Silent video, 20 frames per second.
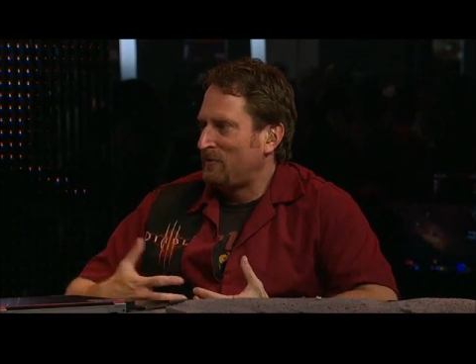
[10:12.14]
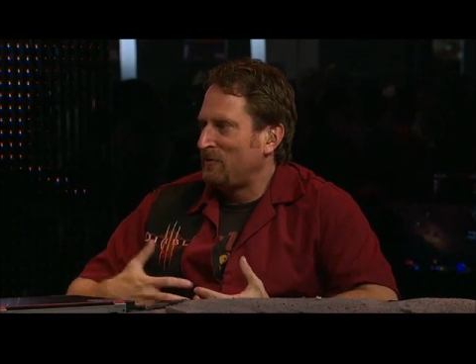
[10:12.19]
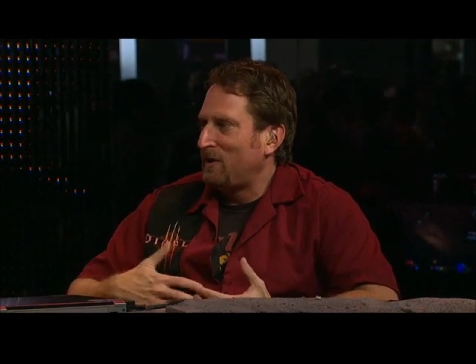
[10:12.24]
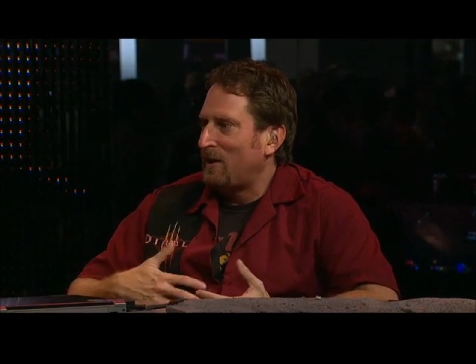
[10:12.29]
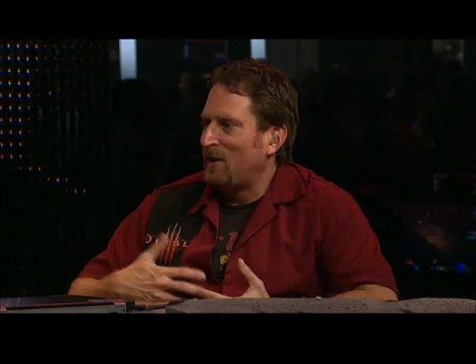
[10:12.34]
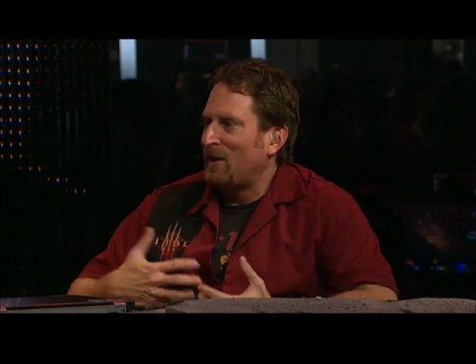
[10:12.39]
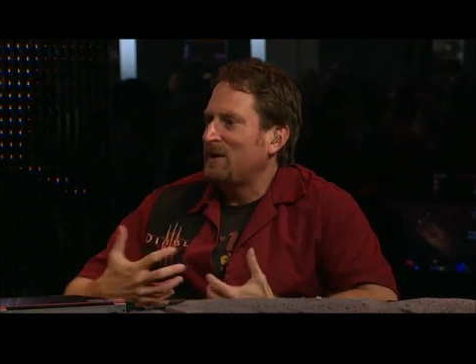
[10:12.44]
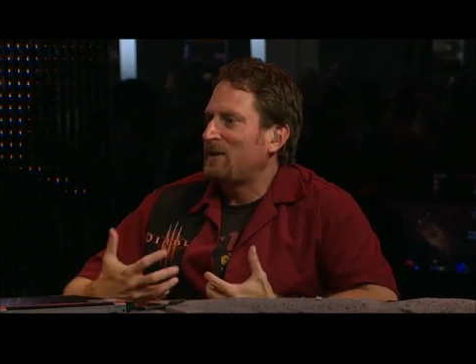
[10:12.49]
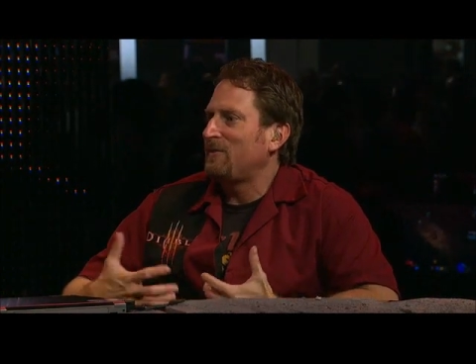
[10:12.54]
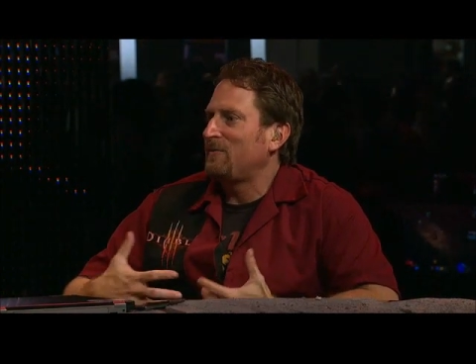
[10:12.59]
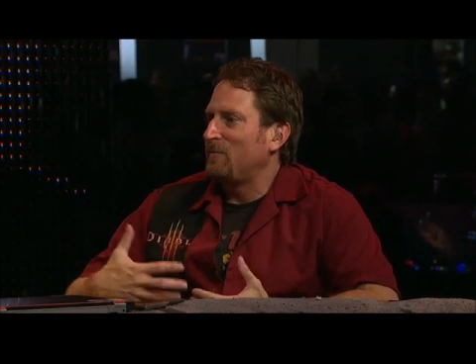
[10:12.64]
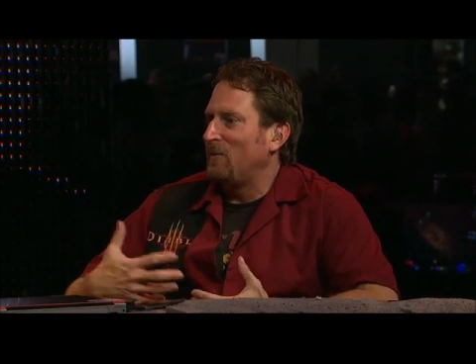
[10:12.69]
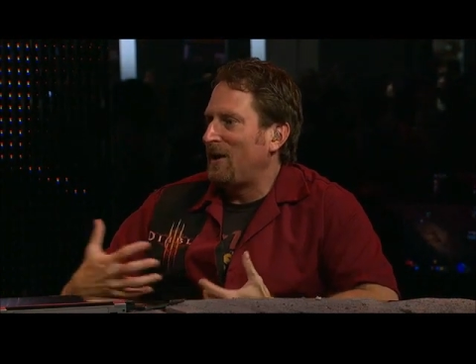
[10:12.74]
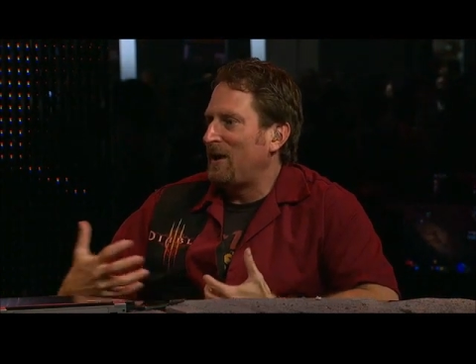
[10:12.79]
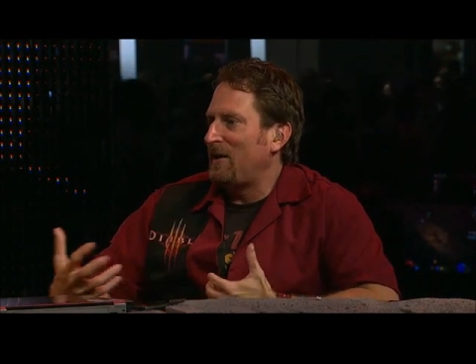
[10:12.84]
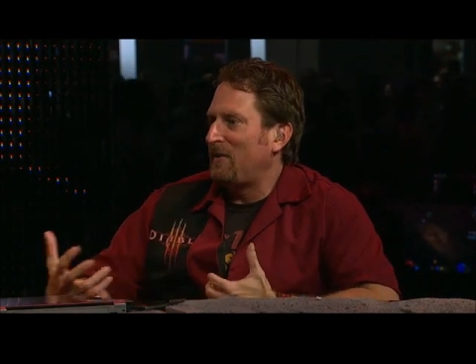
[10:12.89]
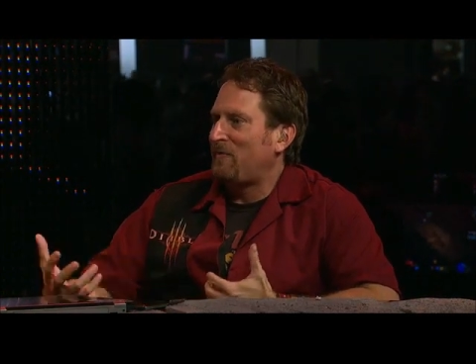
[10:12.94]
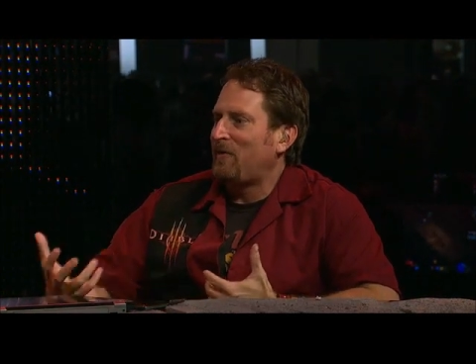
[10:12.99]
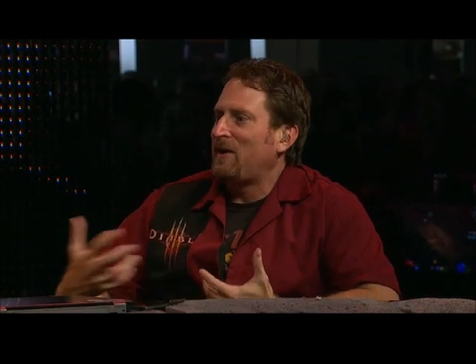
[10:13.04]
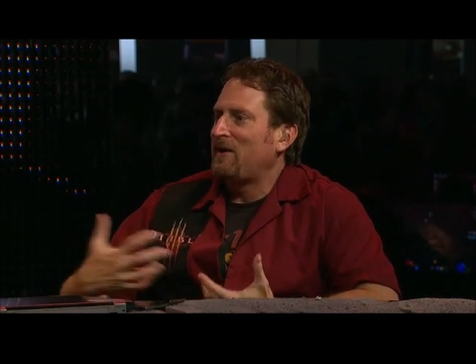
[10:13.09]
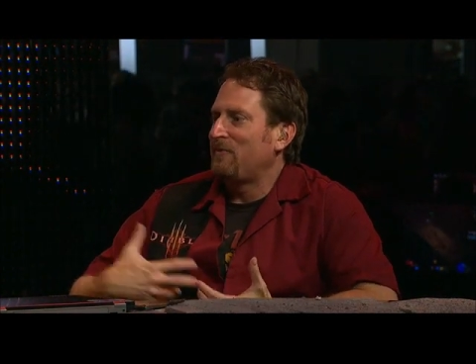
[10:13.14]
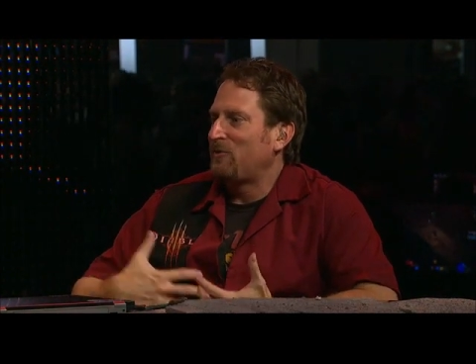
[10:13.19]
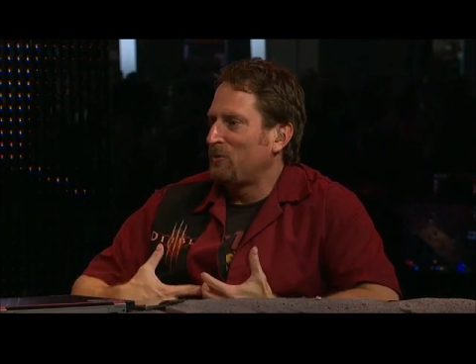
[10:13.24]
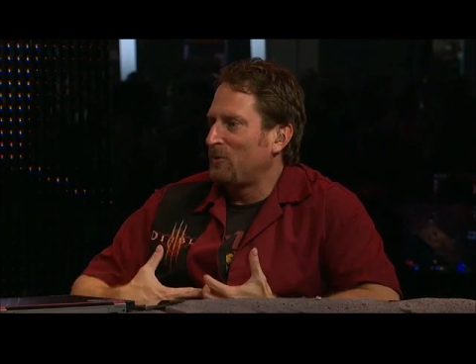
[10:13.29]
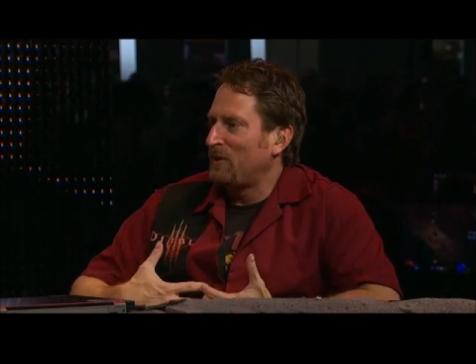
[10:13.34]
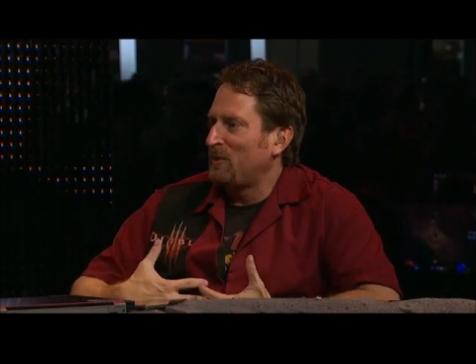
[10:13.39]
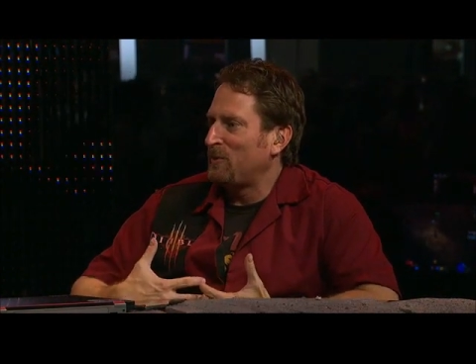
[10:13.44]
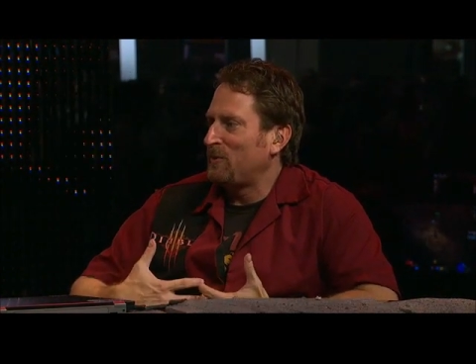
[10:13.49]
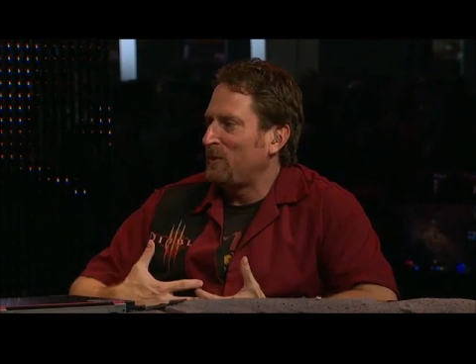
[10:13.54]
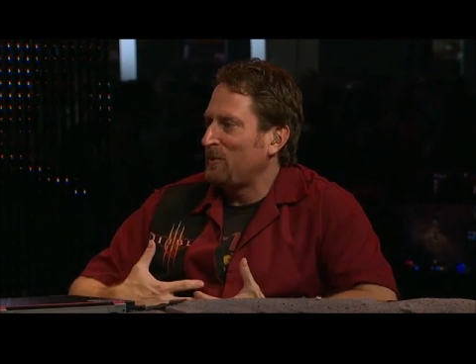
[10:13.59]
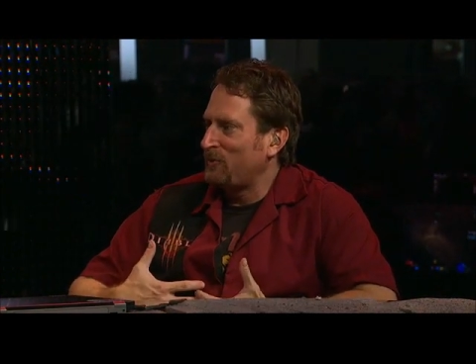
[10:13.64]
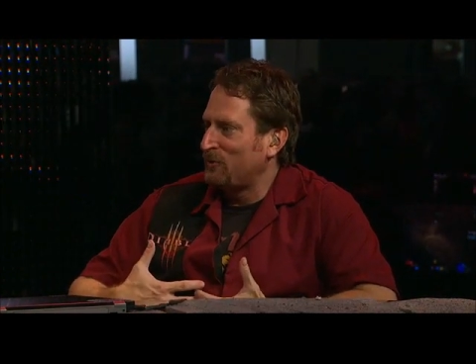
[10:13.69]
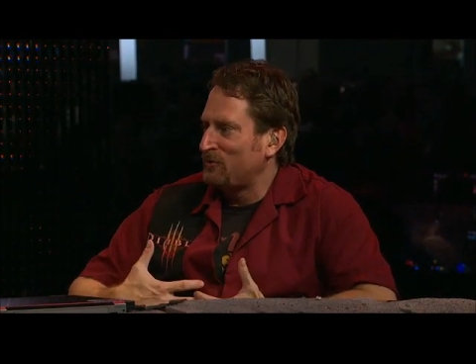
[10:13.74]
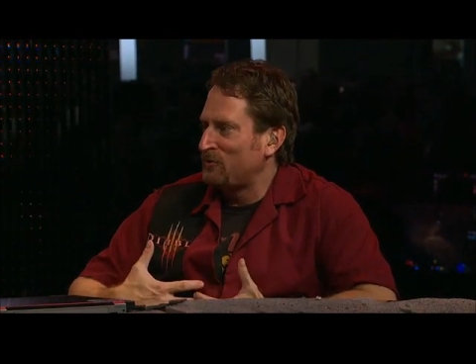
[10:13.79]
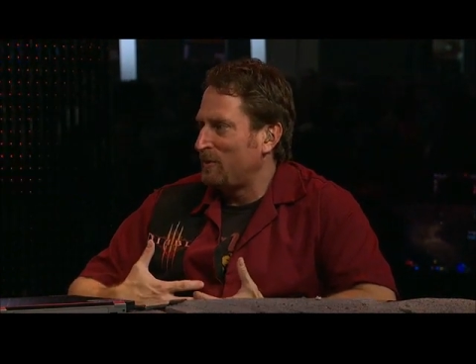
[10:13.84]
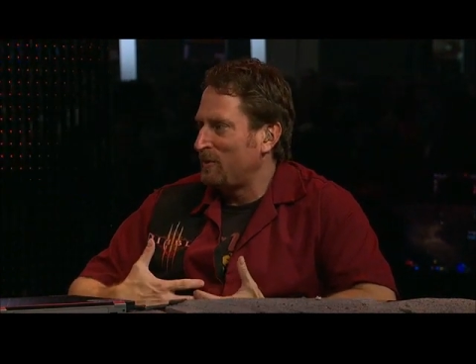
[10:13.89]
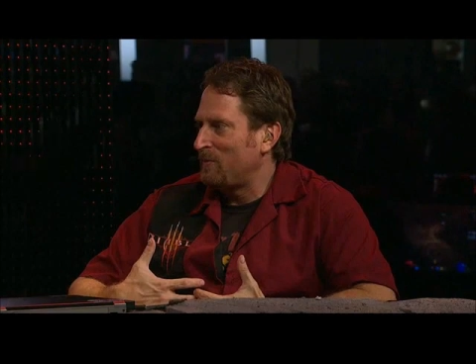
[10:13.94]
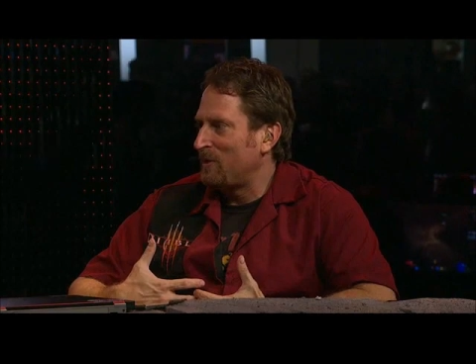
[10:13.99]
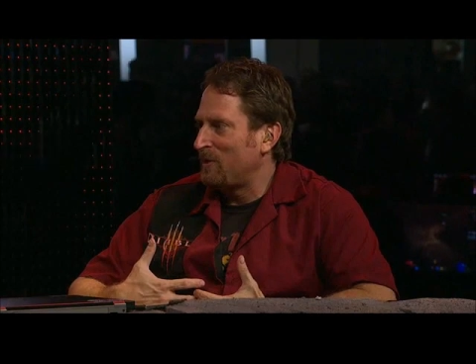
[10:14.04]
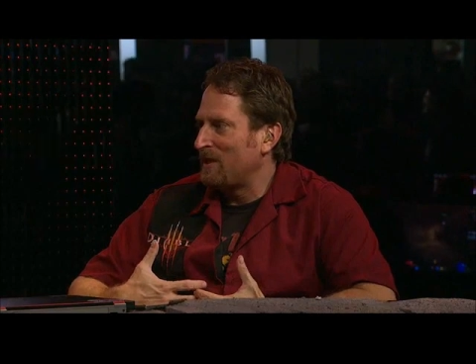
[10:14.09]
It's not like if I have 3 other people
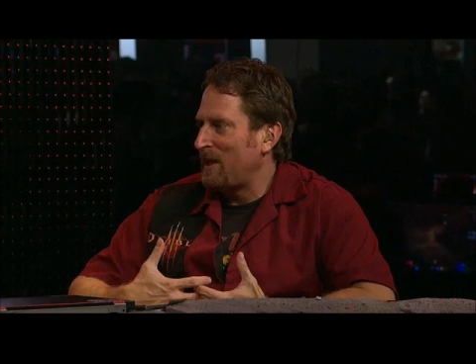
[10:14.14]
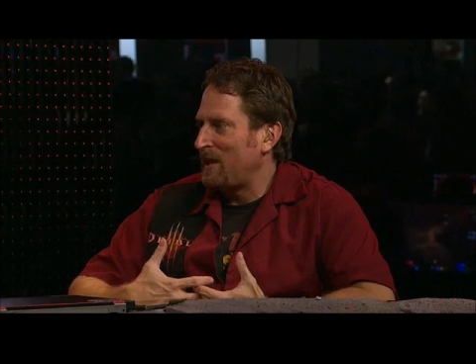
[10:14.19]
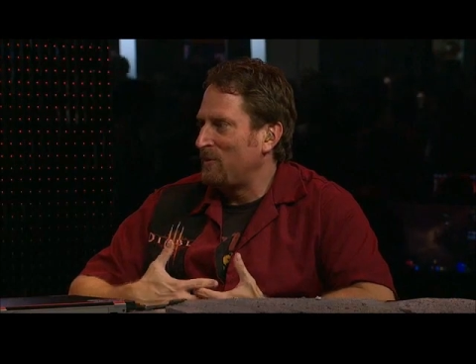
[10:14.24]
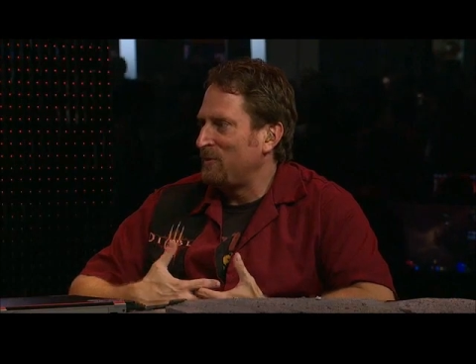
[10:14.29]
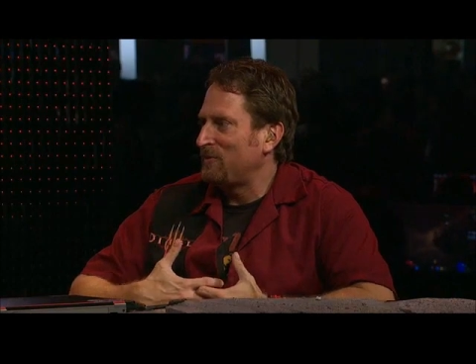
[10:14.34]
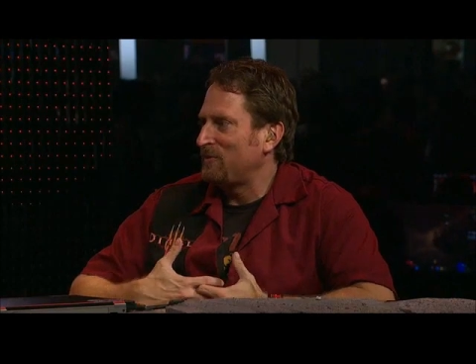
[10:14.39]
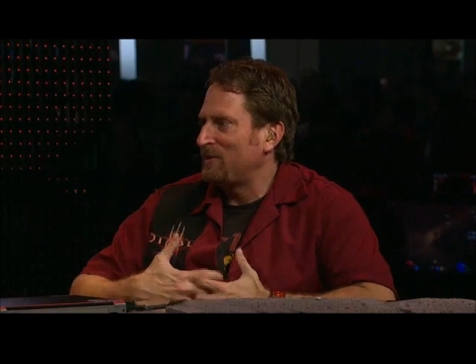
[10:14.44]
join my game,